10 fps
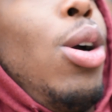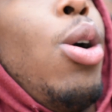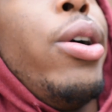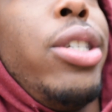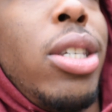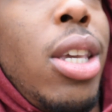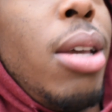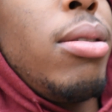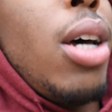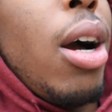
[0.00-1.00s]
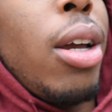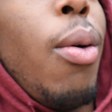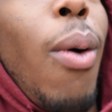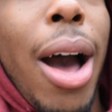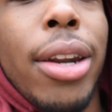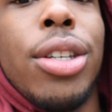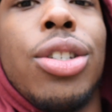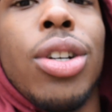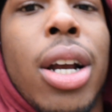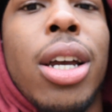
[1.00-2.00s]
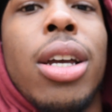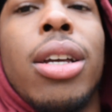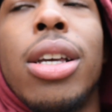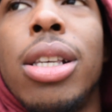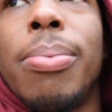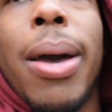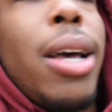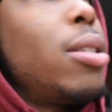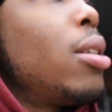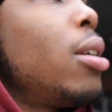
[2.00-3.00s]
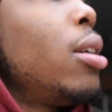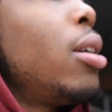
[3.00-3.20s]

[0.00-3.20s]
or just keep talking while this train is passing.